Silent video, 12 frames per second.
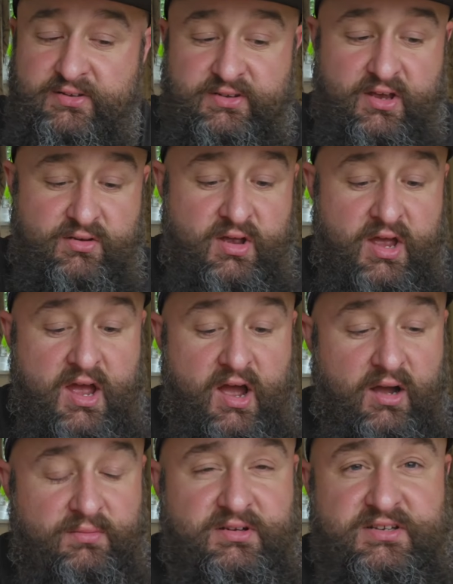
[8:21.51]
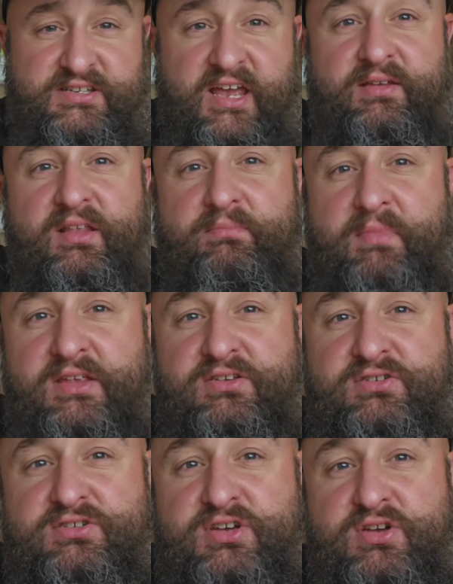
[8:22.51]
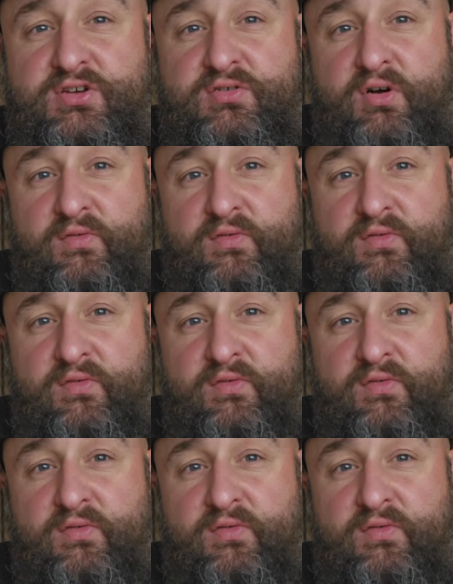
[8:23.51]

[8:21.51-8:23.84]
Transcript: So I'm going to say that menu 2